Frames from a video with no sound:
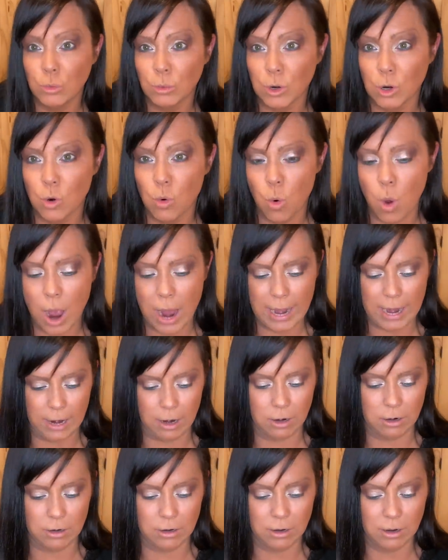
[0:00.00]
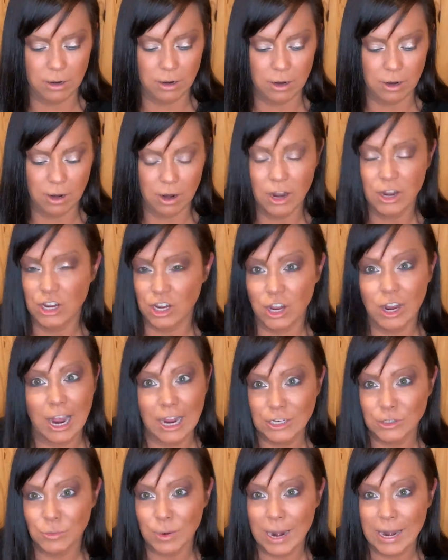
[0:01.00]
required. You
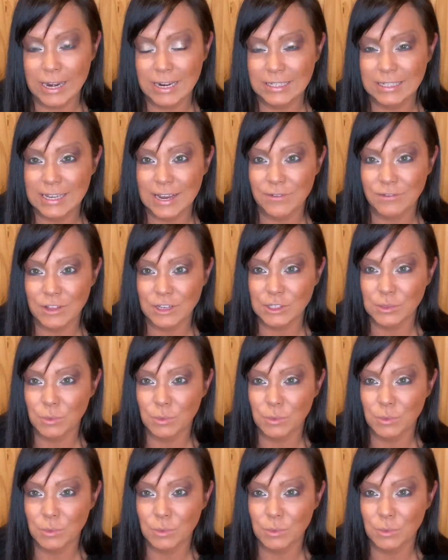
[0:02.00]
guys ready to see if this